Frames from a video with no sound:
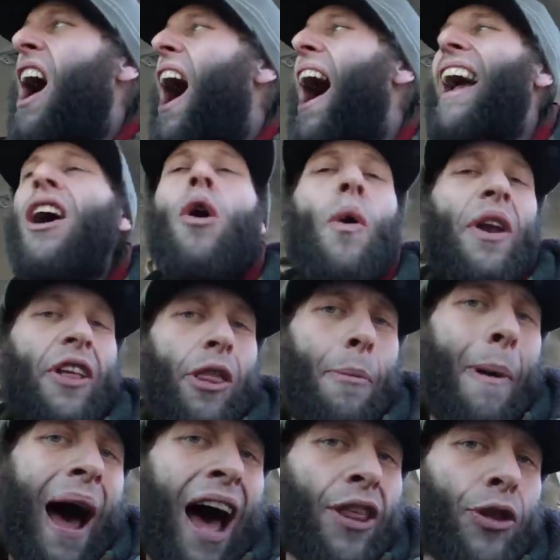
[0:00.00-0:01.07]
I go into the
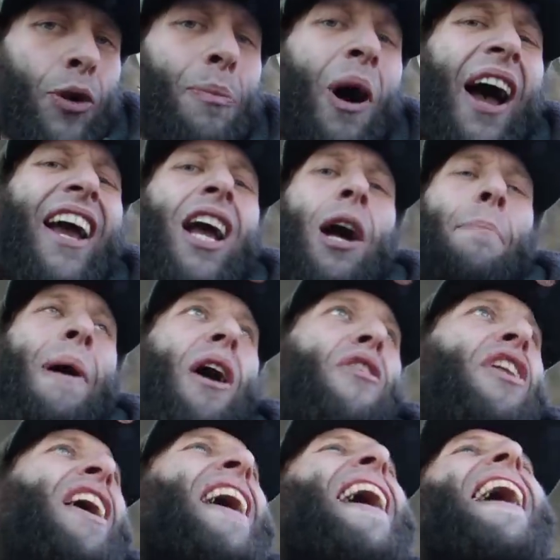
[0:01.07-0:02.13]
bathroom, I come
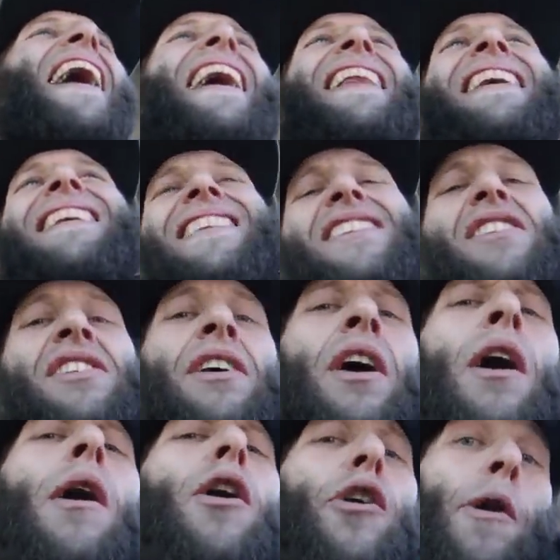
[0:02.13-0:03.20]
out, and he's
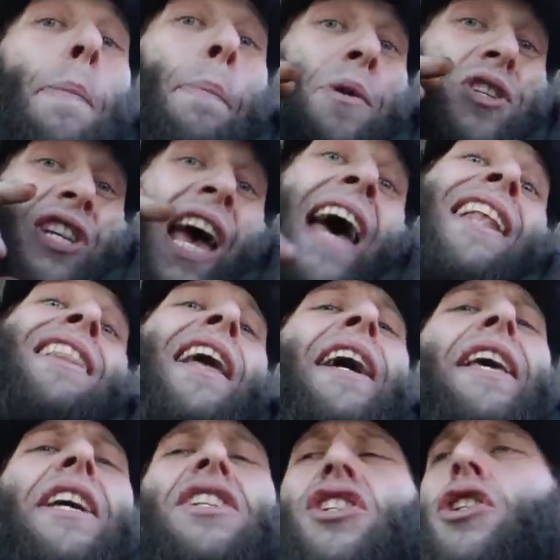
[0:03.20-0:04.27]
gonna pretend
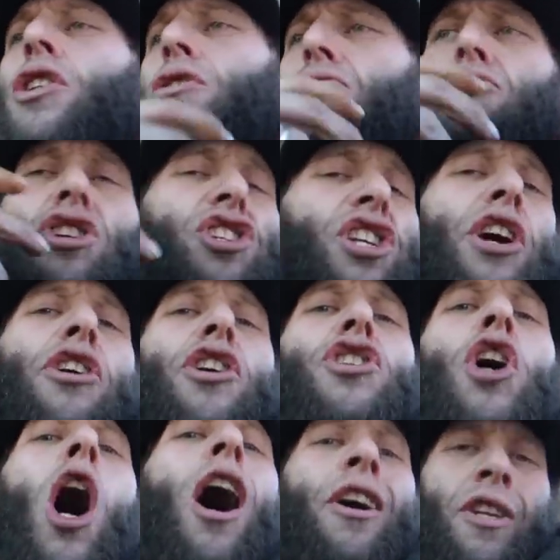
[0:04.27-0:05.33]
like he's just here to
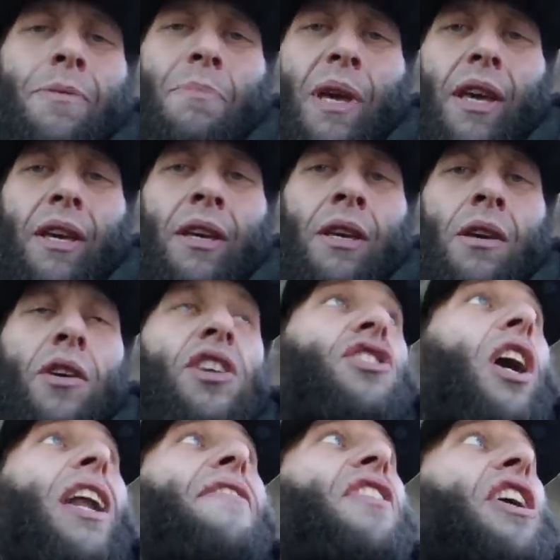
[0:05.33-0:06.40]
talk to me. He's
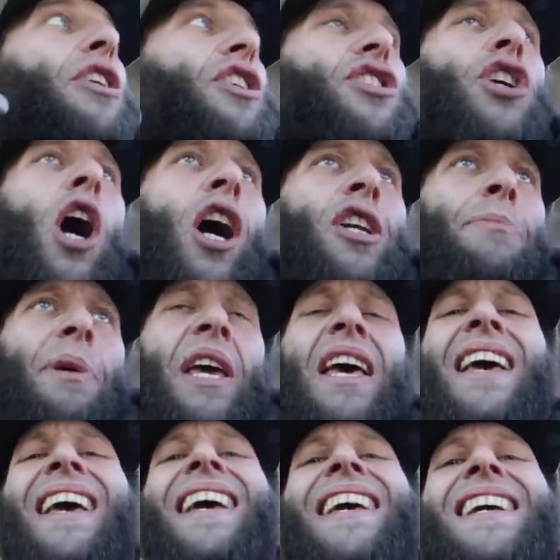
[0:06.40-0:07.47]
not even here to talk to me.
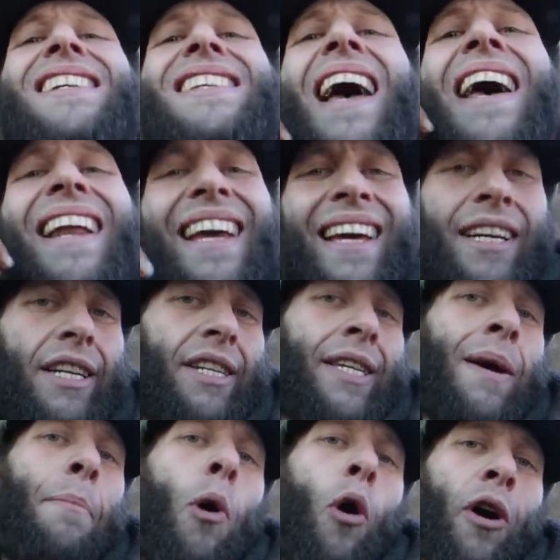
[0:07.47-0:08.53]
He's heading into
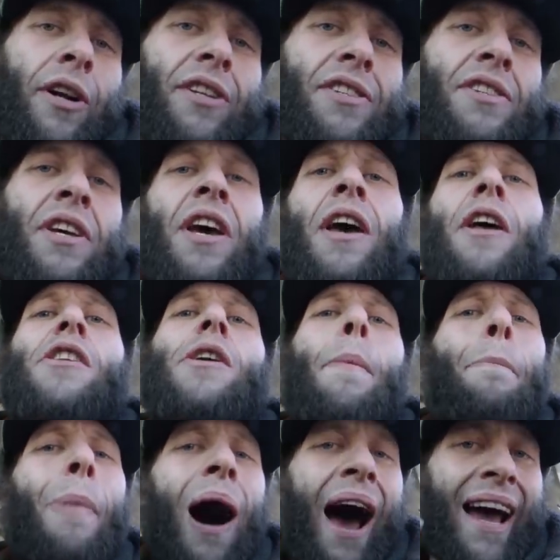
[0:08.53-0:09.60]
Tim Hortons to
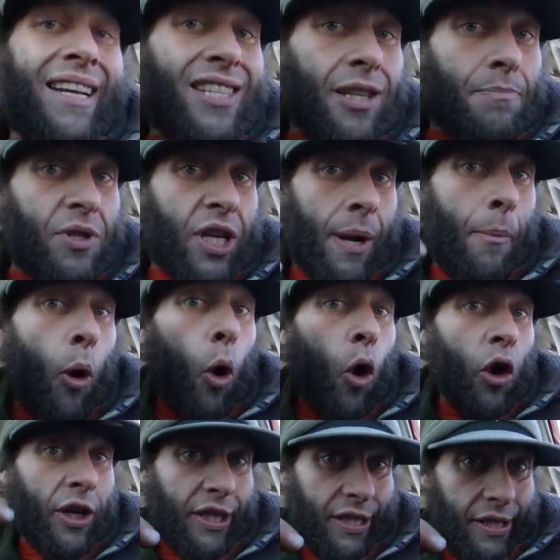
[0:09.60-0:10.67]
buy some Tim
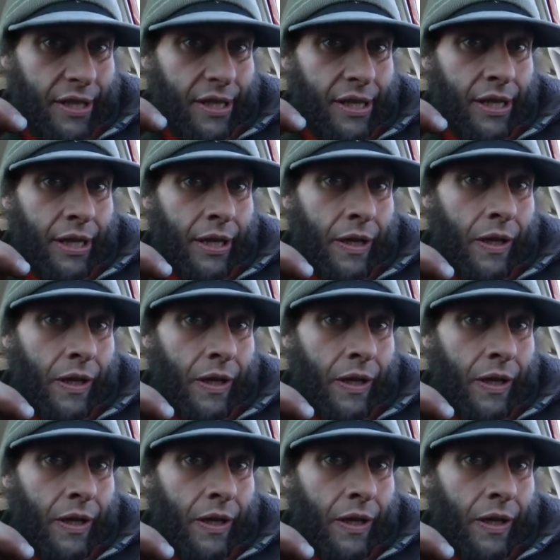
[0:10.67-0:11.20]
Hortons.